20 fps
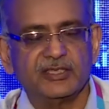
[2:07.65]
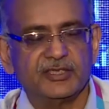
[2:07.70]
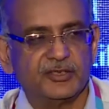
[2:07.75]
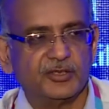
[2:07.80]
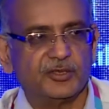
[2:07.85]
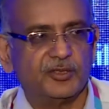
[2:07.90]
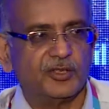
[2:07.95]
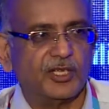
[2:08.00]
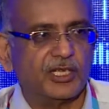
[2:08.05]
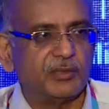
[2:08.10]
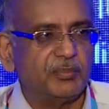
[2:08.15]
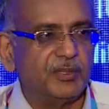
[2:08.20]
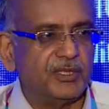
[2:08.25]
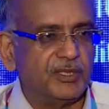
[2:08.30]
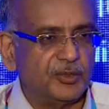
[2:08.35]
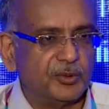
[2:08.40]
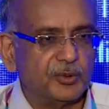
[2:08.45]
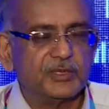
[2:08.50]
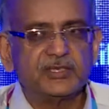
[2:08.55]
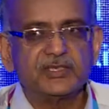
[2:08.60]
It should not be
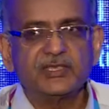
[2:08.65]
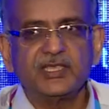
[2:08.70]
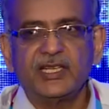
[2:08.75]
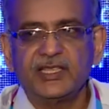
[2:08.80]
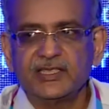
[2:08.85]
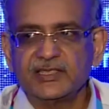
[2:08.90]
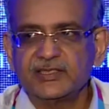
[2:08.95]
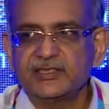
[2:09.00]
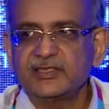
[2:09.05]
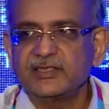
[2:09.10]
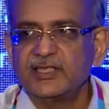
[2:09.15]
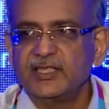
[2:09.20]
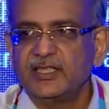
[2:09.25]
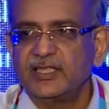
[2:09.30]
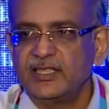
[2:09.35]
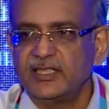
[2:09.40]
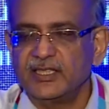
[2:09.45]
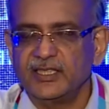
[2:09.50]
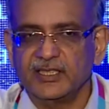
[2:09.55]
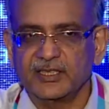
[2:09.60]
used as
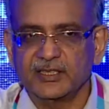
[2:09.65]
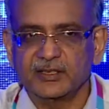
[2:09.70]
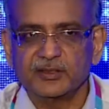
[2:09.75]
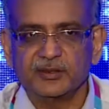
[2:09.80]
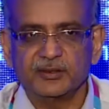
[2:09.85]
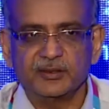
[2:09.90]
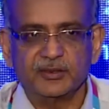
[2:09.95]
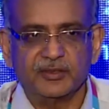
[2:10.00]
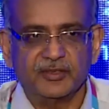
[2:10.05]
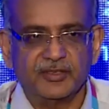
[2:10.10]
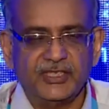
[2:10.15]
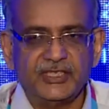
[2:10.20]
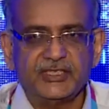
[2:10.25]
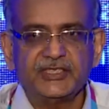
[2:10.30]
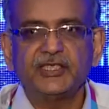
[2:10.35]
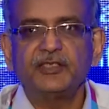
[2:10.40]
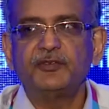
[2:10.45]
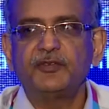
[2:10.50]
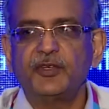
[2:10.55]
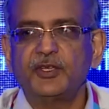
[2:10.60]
a
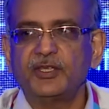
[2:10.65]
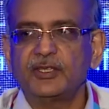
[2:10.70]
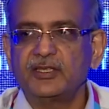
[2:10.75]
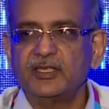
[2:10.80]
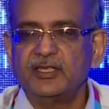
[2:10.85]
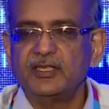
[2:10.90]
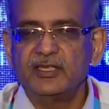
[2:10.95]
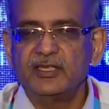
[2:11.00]
reason for